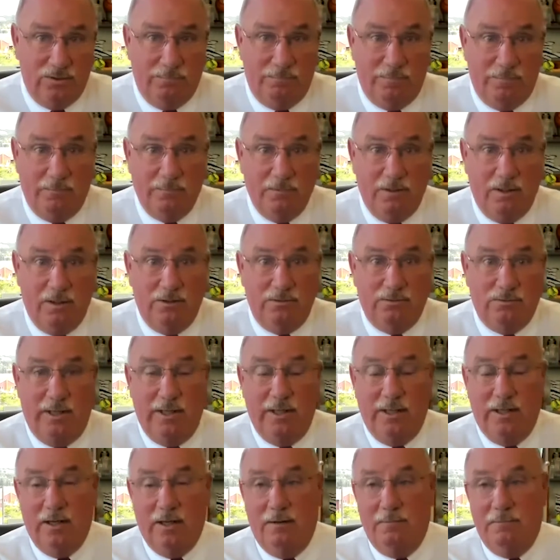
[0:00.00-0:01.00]
a publicly
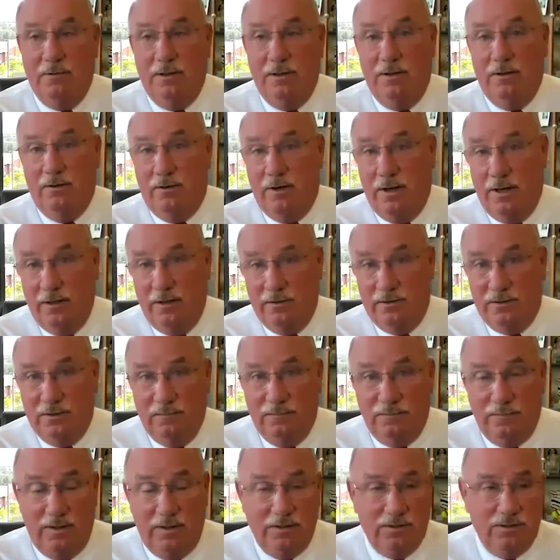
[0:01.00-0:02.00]
traded company, or Hennessy
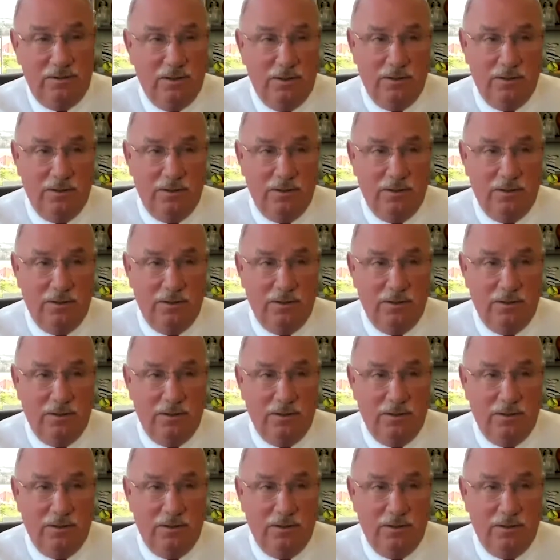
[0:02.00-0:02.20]
Funds,